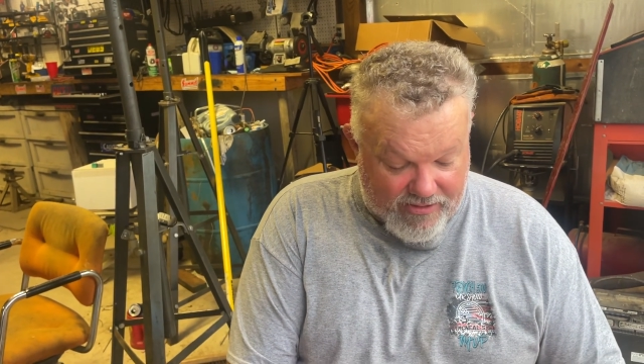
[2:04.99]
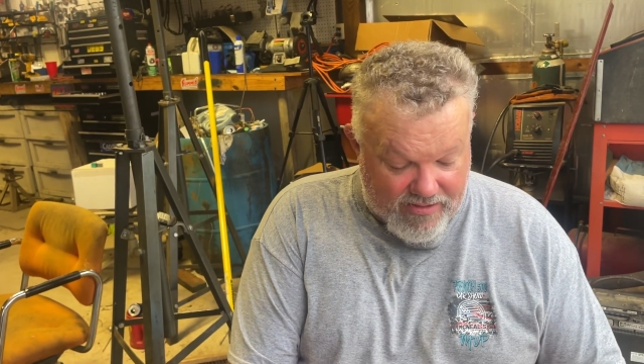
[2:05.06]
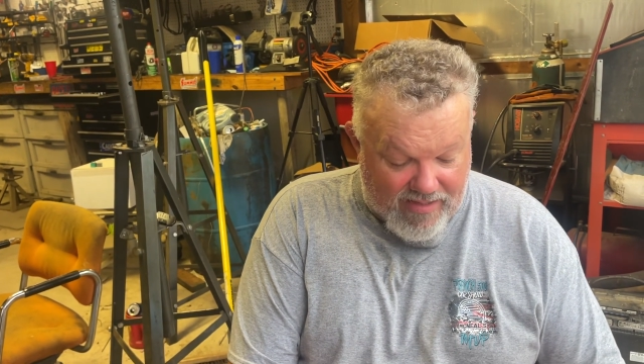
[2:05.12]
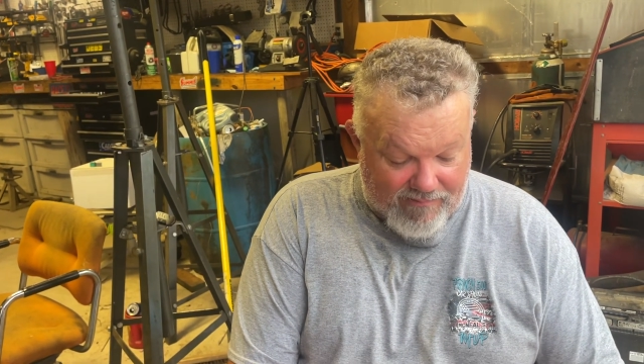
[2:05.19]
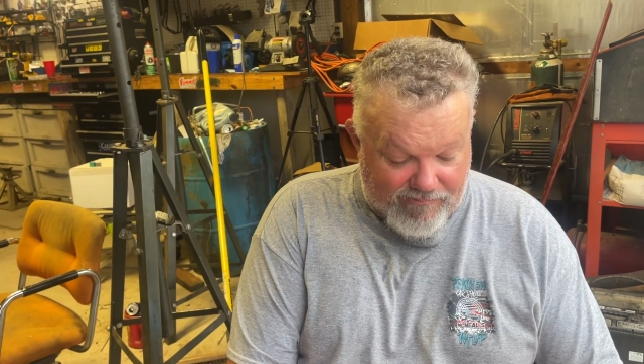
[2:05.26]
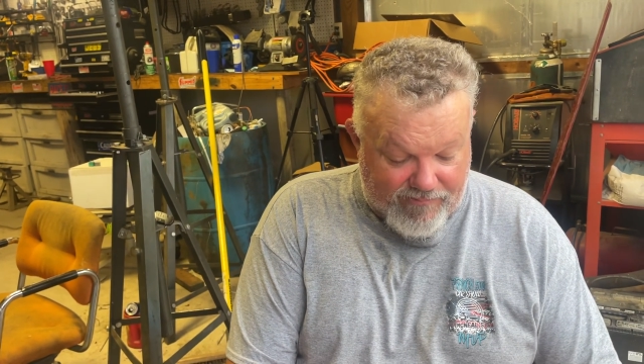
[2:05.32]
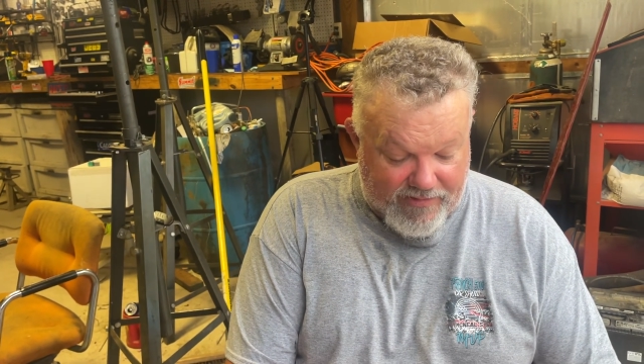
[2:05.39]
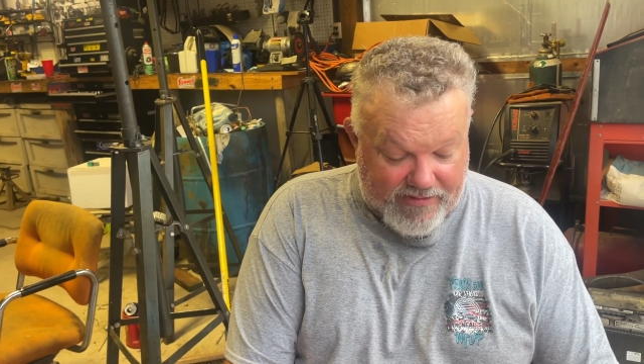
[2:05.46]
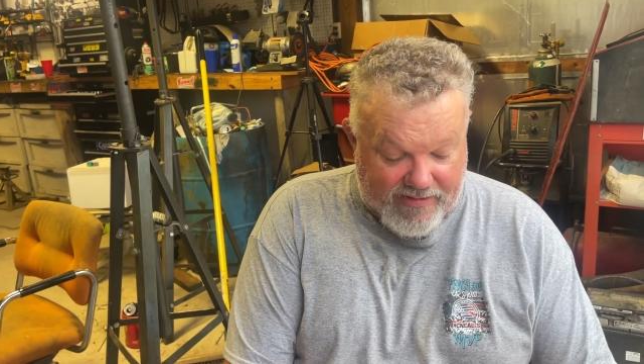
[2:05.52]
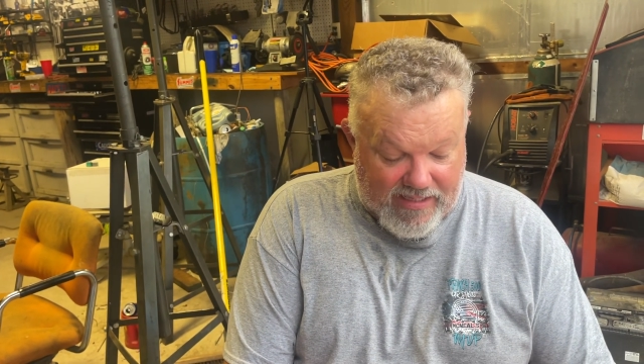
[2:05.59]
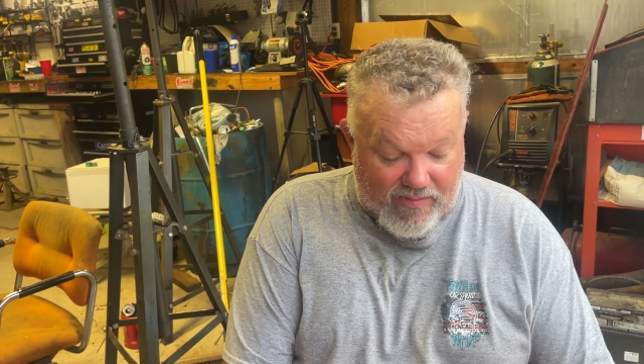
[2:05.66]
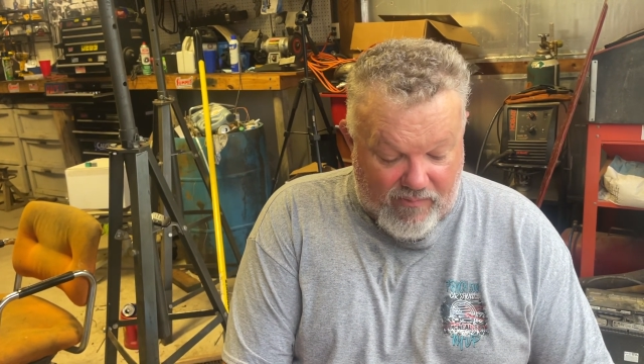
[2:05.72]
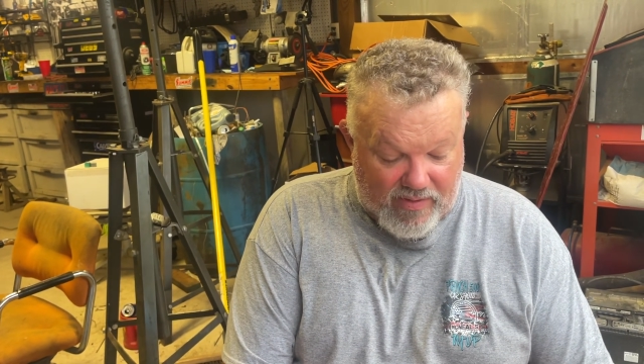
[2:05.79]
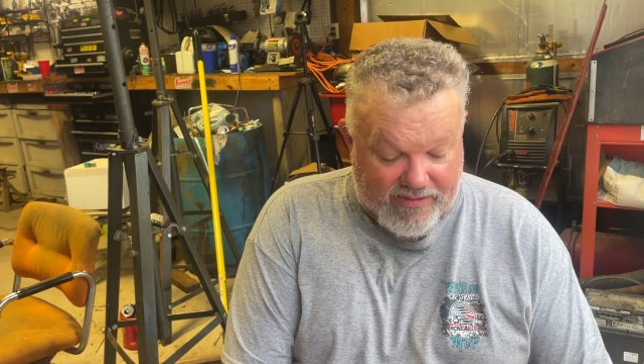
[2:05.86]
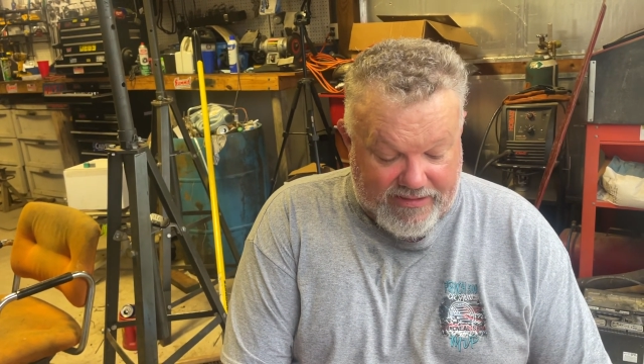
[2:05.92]
not figure
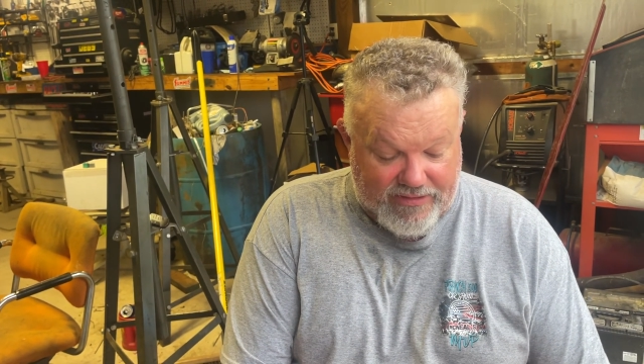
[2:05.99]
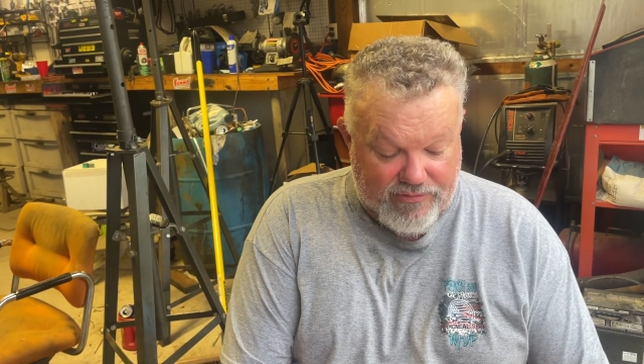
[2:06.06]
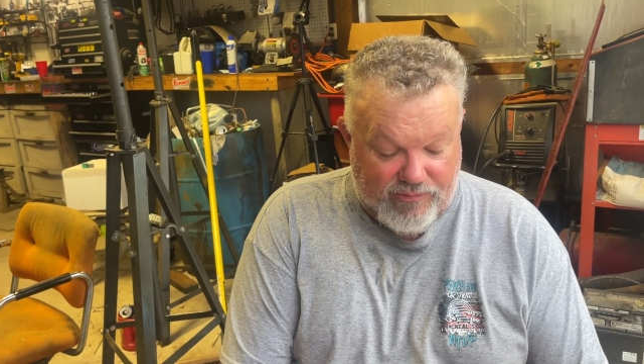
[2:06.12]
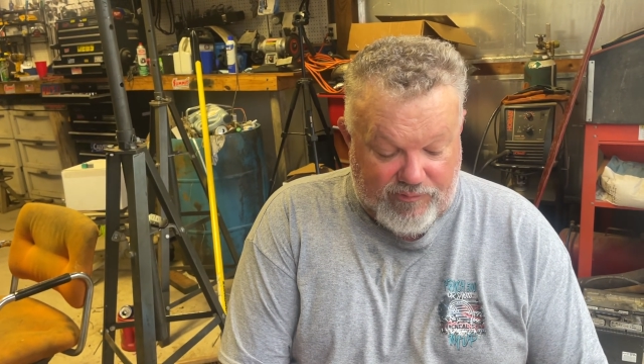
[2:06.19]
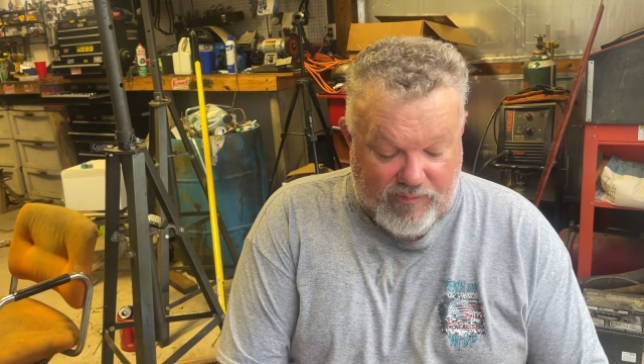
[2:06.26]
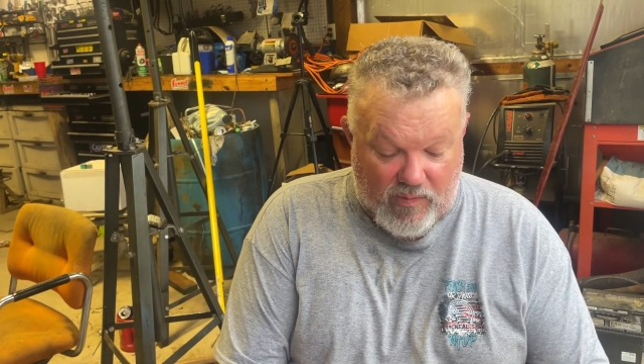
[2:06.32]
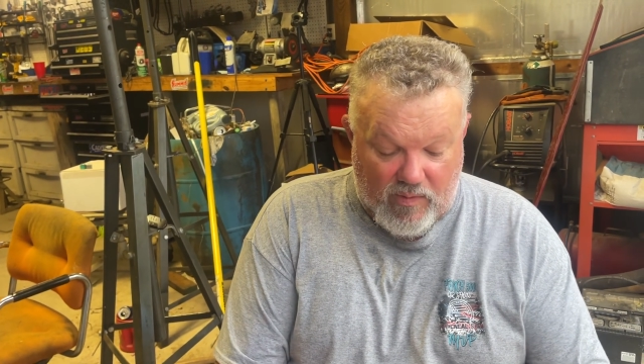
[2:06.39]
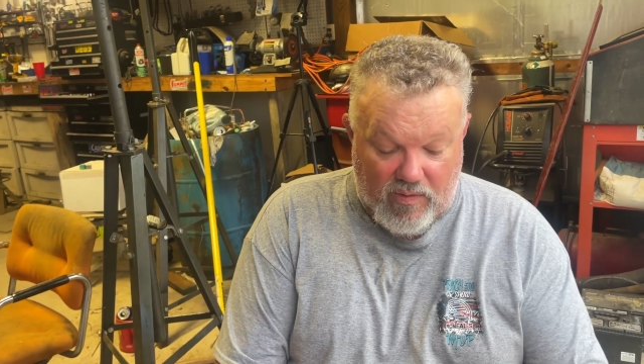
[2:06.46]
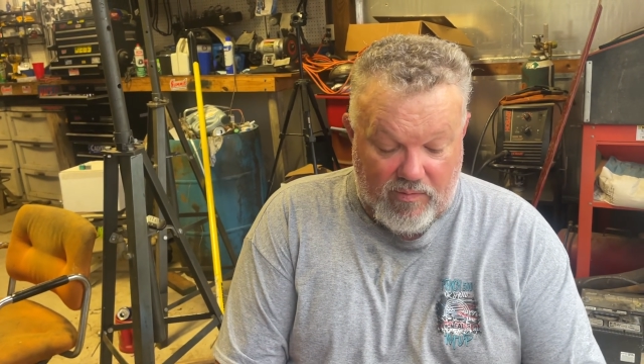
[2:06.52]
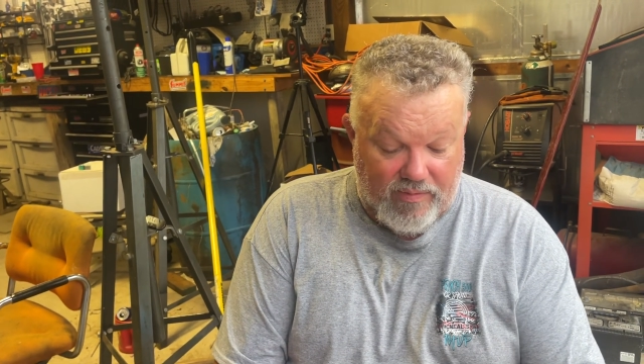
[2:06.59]
out what these are for.